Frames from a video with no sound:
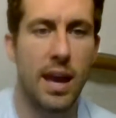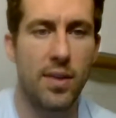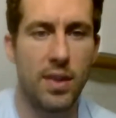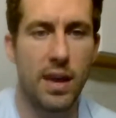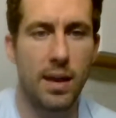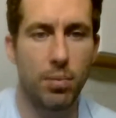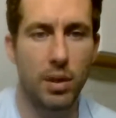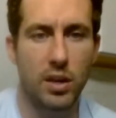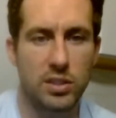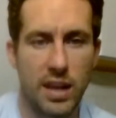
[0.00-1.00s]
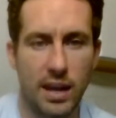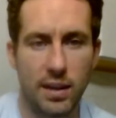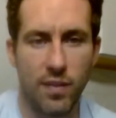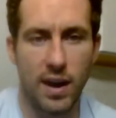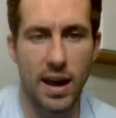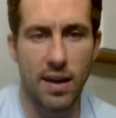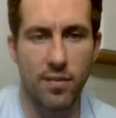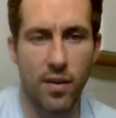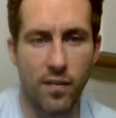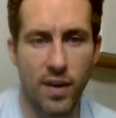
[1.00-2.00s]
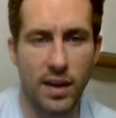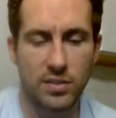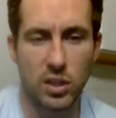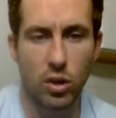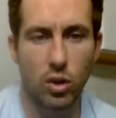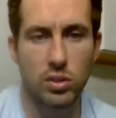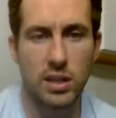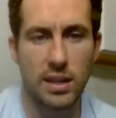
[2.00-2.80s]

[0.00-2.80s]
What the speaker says: And then players 95.50